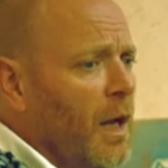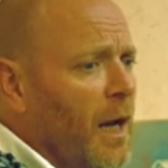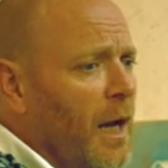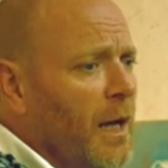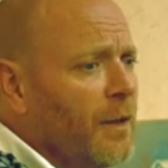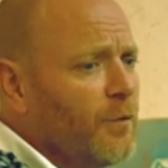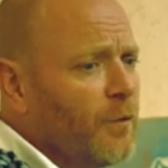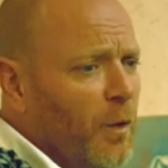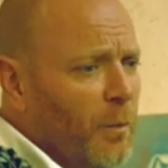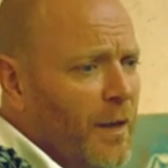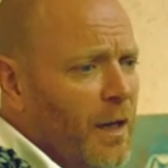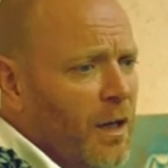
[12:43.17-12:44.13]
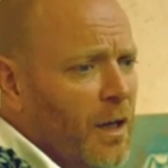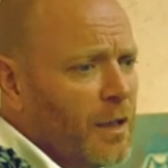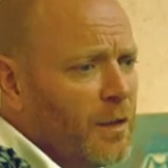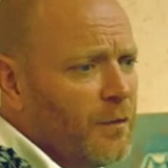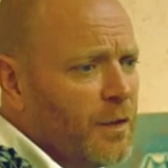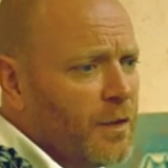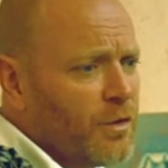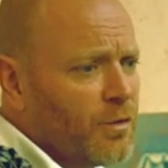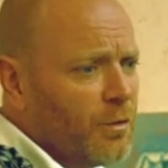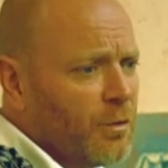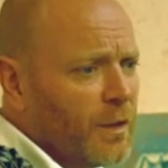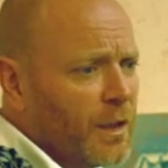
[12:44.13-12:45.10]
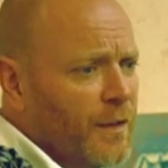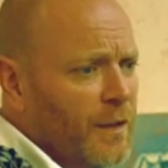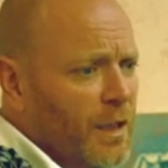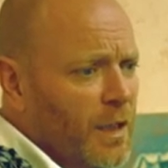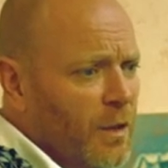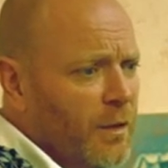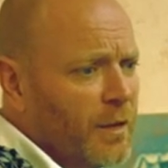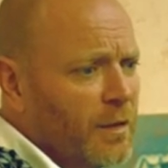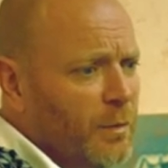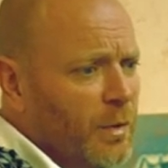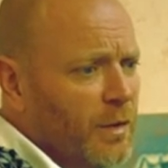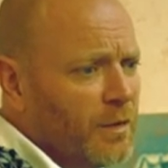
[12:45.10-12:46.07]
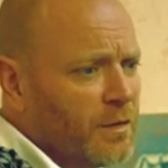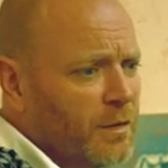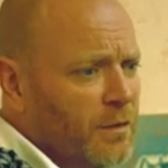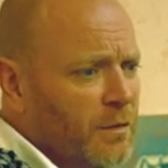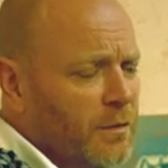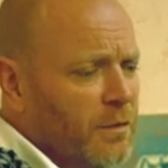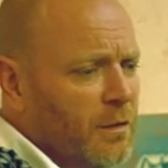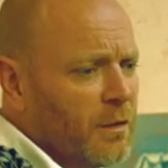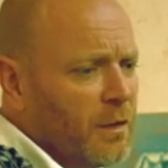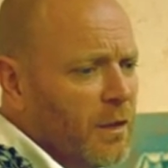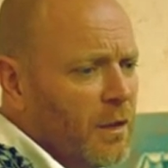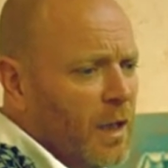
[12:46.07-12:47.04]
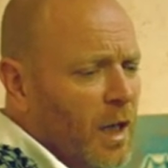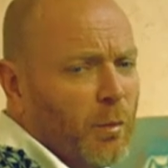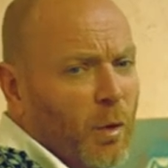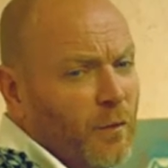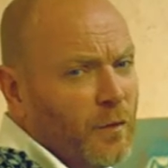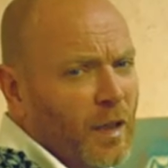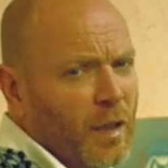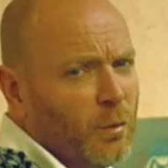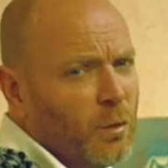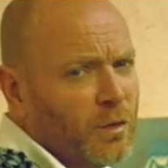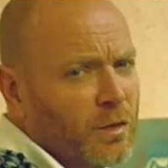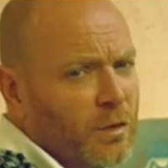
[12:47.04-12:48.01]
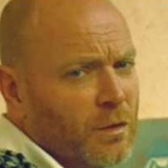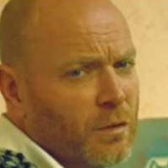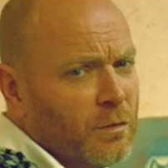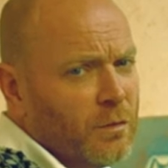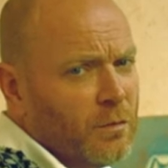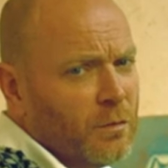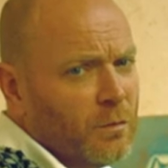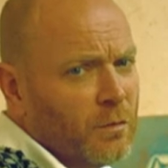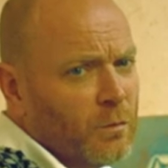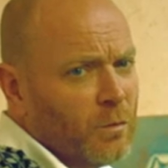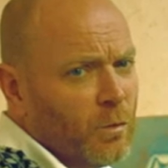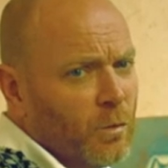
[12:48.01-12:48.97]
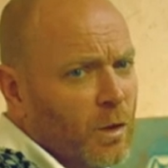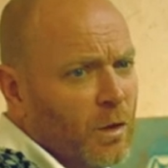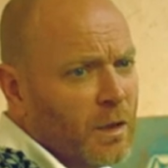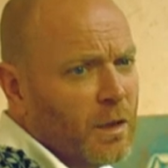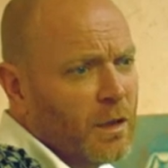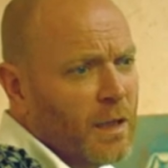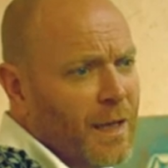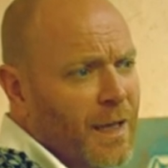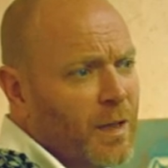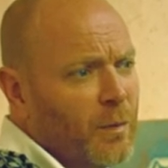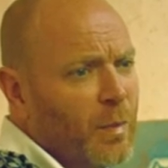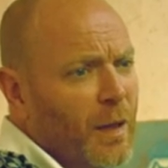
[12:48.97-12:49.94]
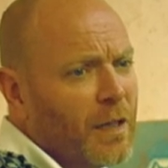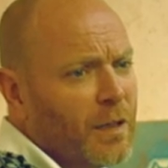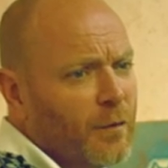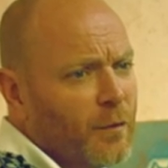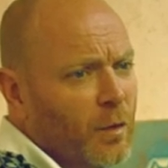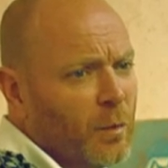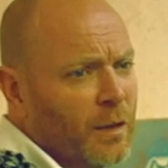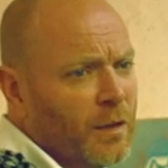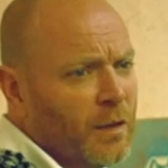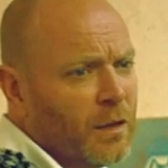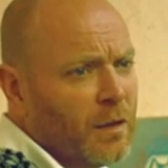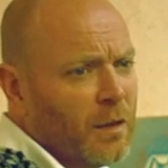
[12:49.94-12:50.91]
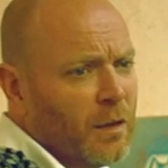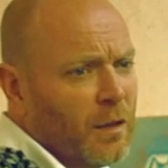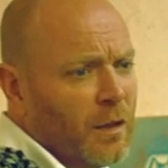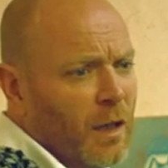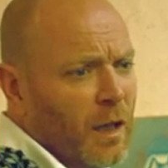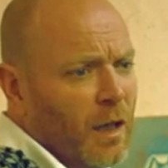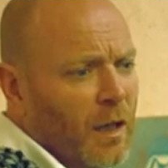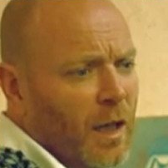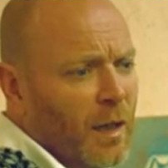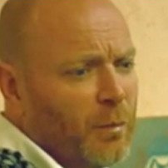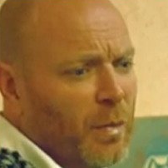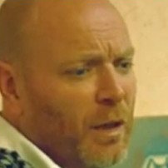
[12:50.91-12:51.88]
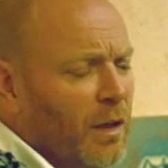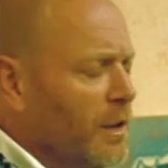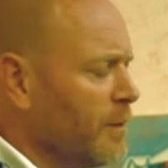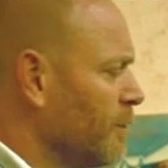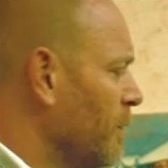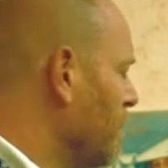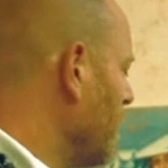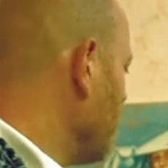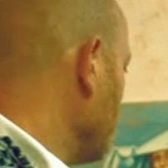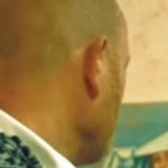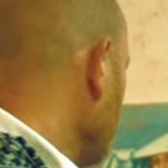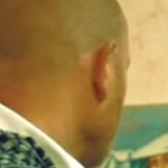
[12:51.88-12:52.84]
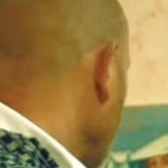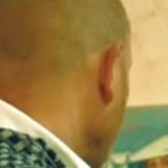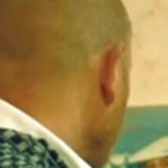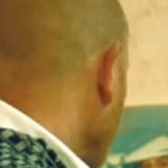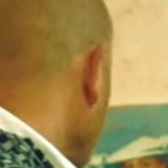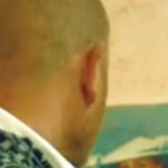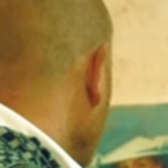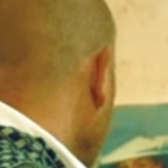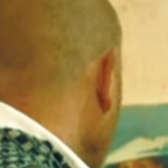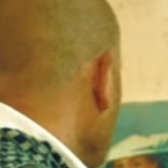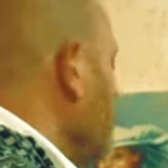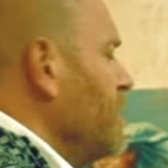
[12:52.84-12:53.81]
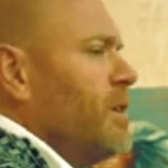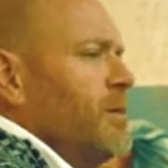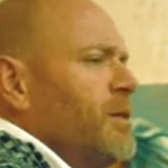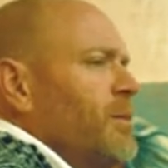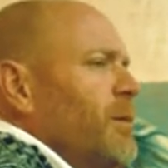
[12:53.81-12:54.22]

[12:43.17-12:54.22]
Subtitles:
And from that highly finished drawing and then knowing the person, I'm often able to work in paint from it and partly from memory, which seems to